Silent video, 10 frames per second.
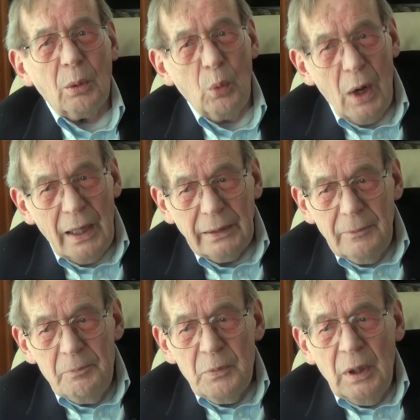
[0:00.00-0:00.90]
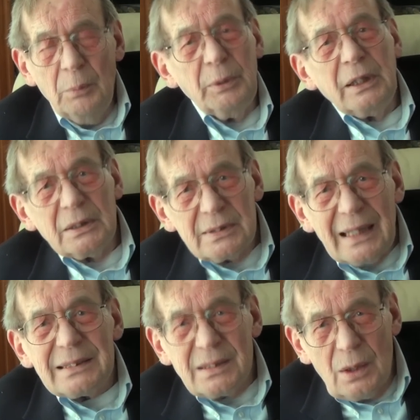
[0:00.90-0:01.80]
Why? Because
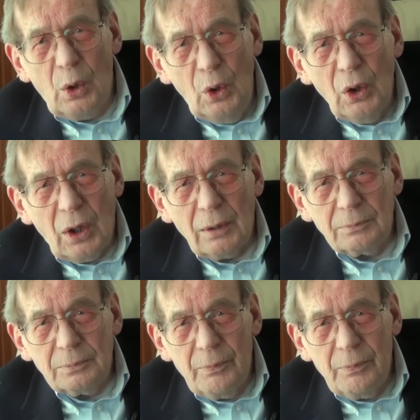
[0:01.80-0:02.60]
that's the law.